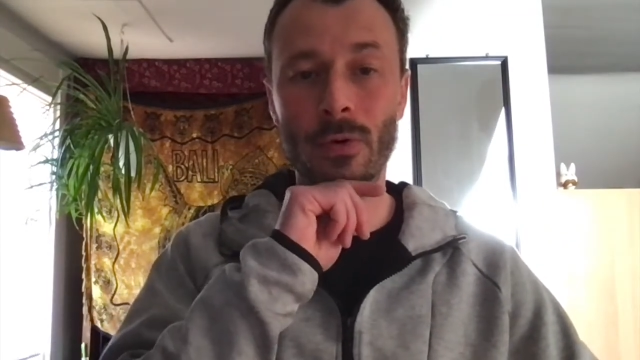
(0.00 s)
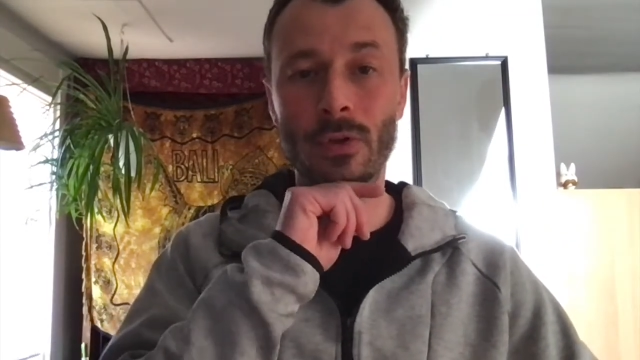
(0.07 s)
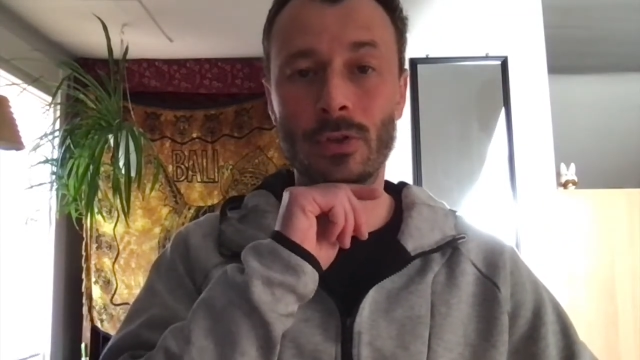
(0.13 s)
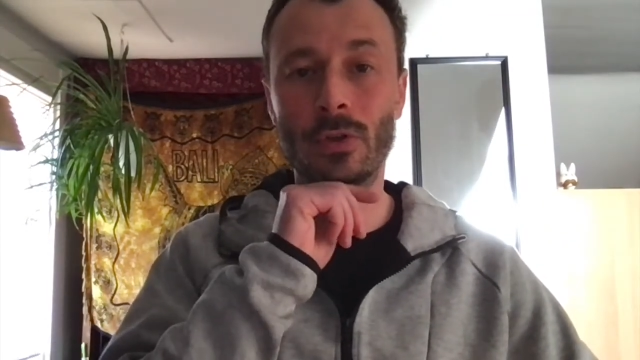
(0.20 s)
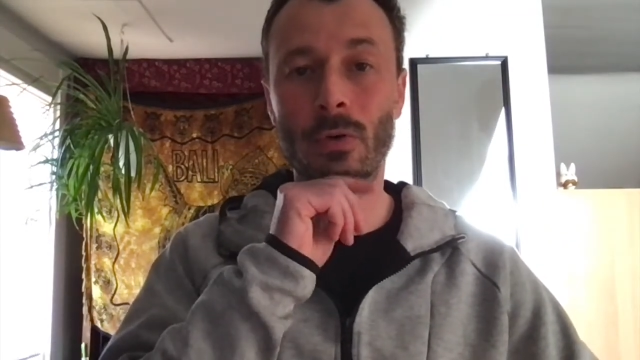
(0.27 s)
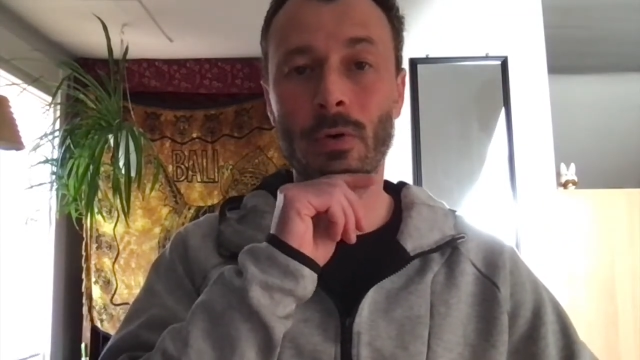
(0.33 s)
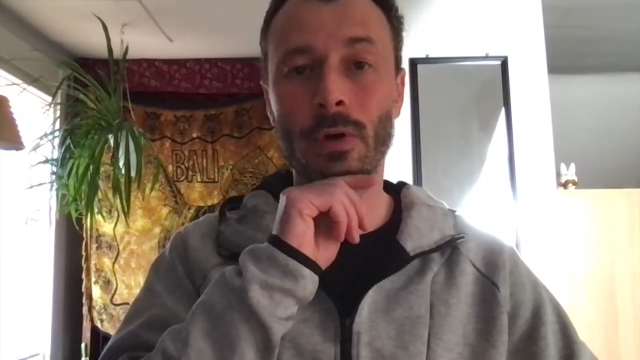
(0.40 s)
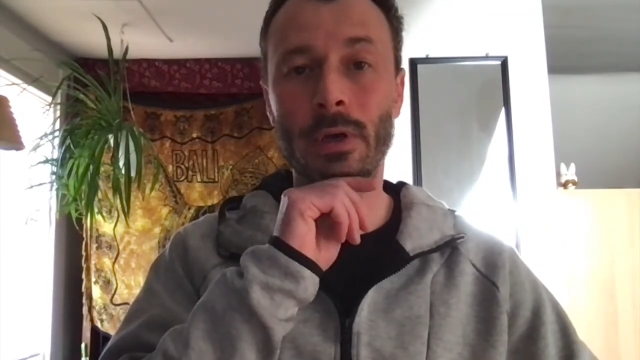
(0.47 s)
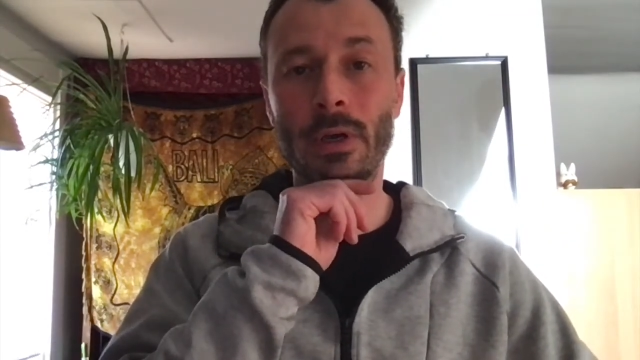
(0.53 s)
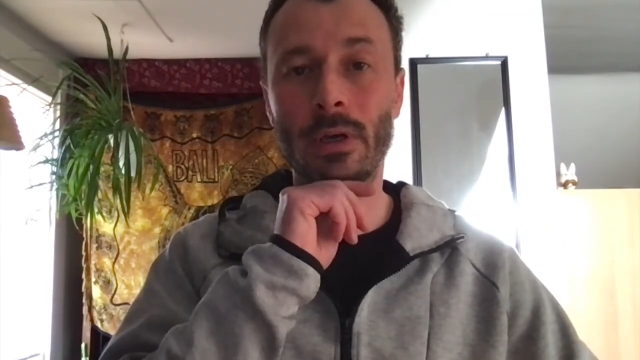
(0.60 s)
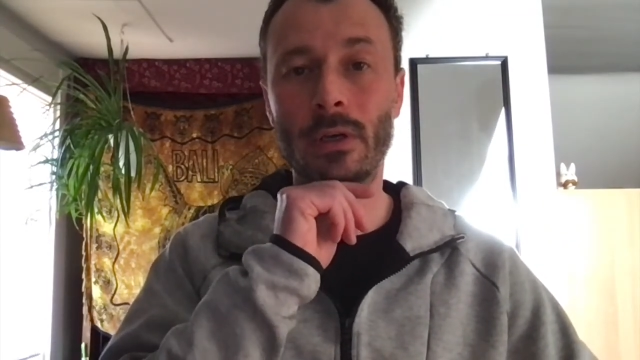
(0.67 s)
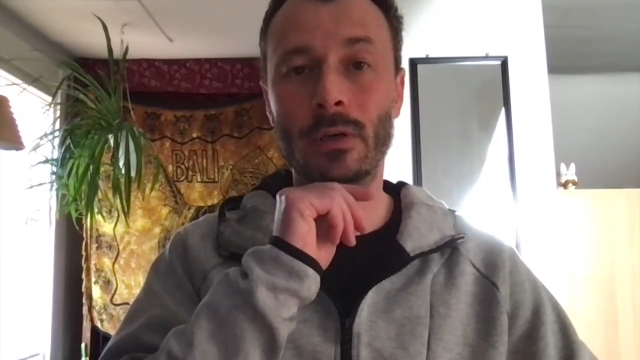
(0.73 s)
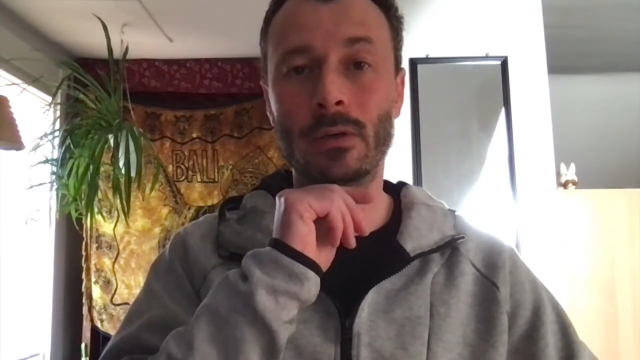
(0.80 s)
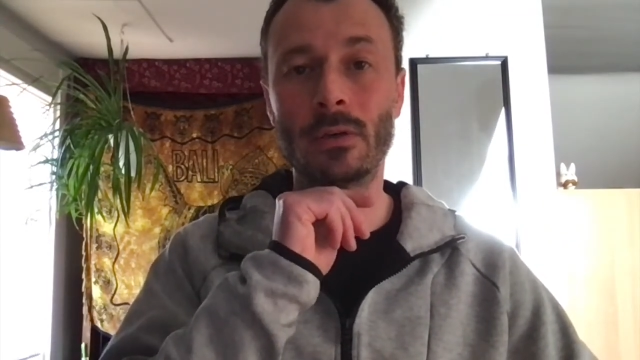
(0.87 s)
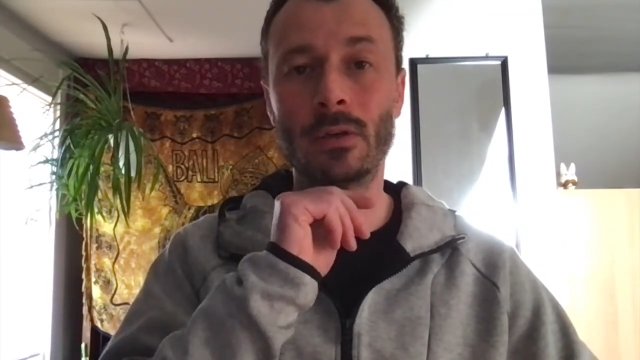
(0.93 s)

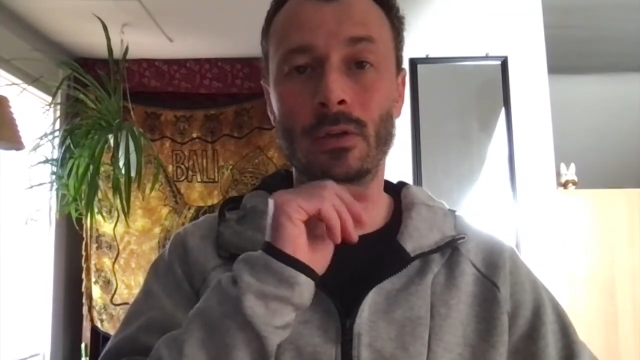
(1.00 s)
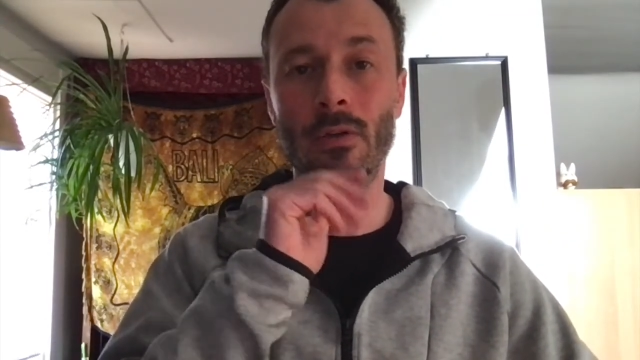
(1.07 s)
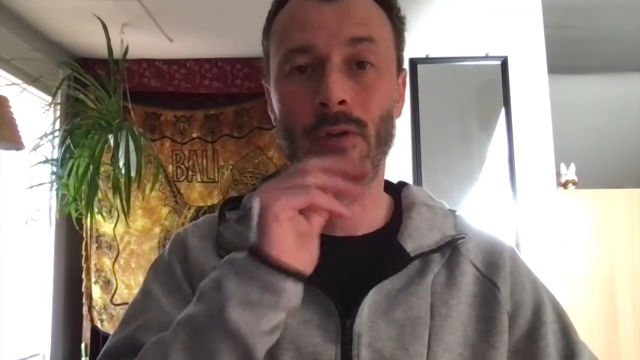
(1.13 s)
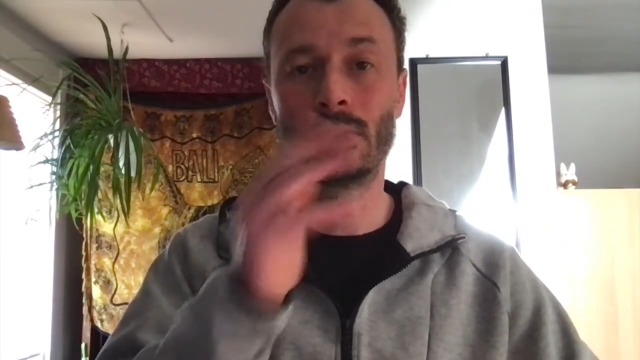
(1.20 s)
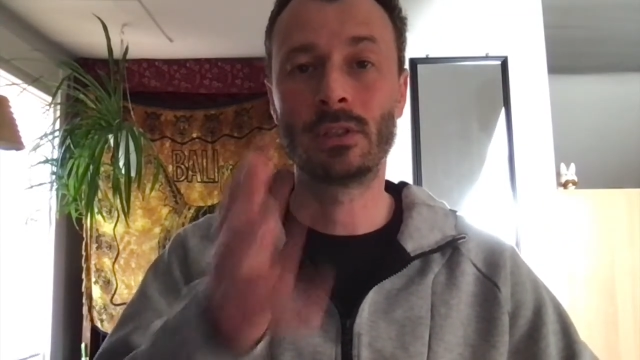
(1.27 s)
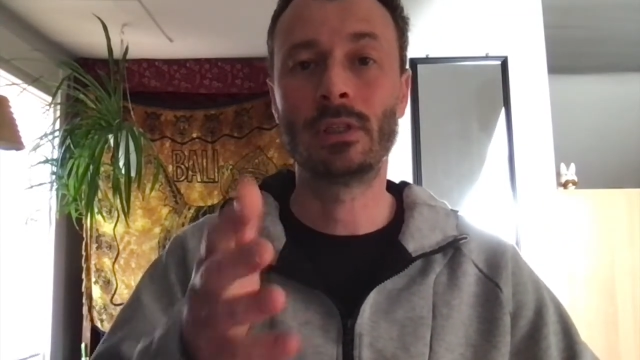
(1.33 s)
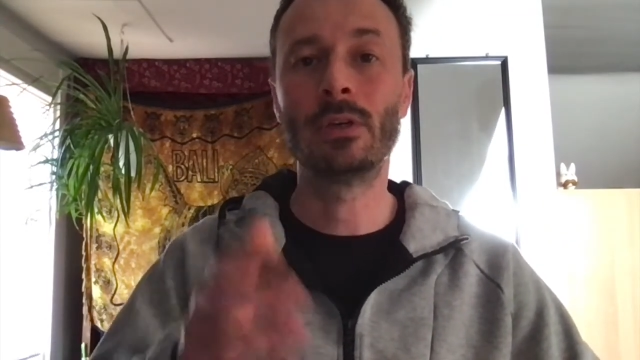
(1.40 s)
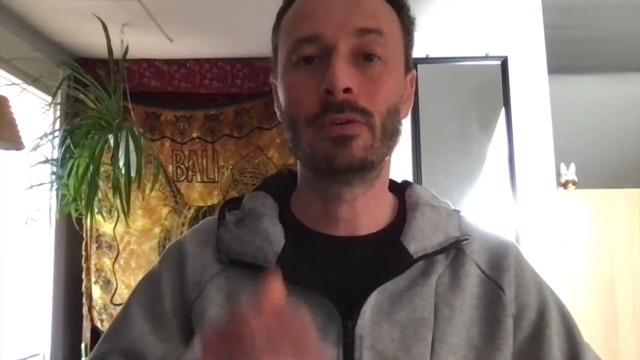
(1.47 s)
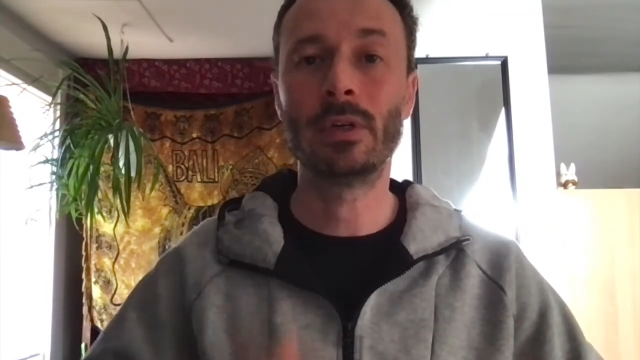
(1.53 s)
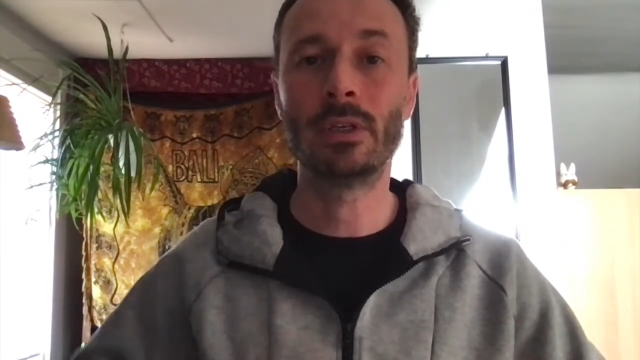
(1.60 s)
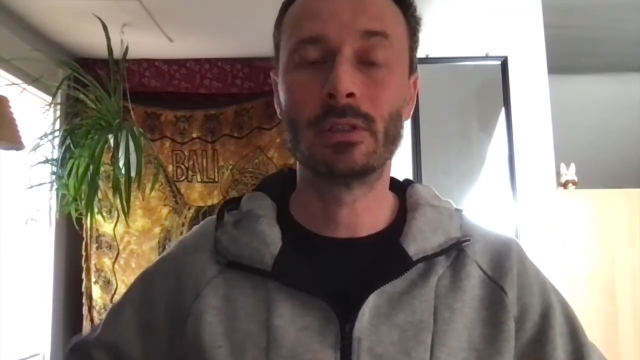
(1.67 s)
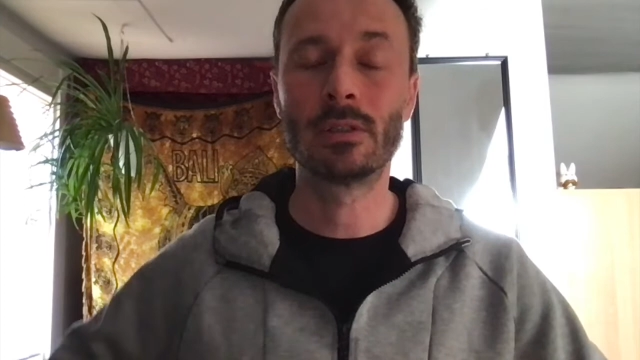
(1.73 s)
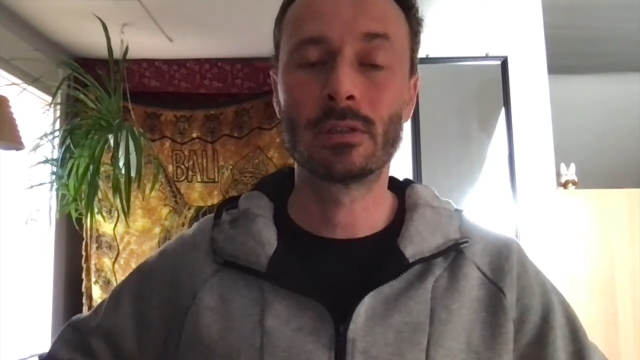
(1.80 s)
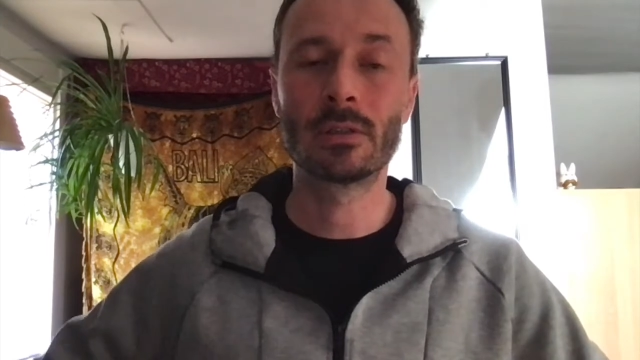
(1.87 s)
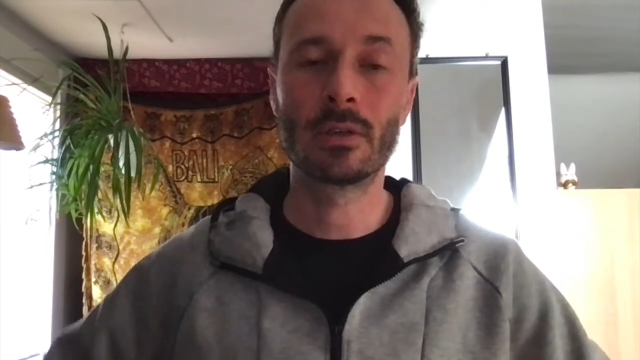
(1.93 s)
enjoy the
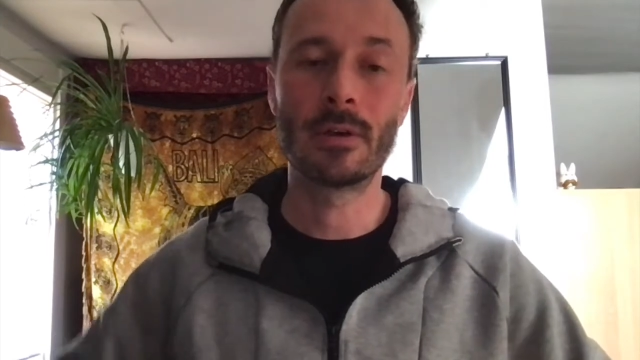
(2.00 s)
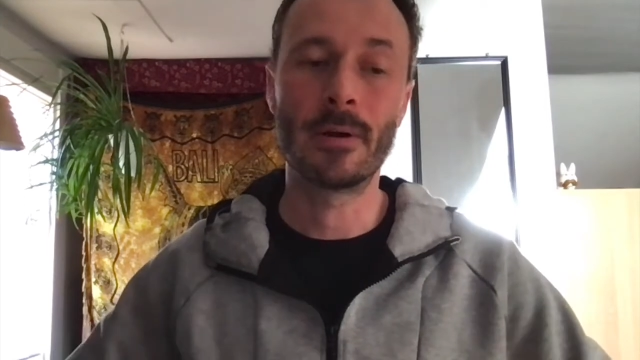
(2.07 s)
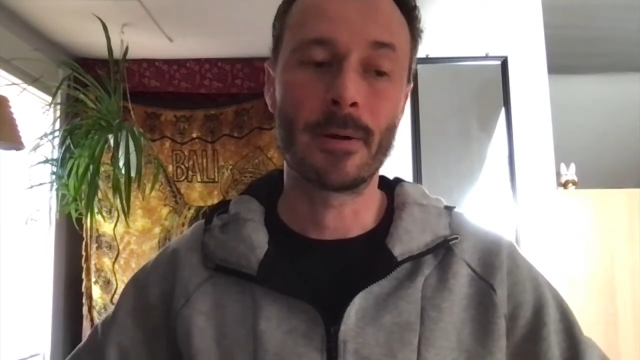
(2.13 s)
series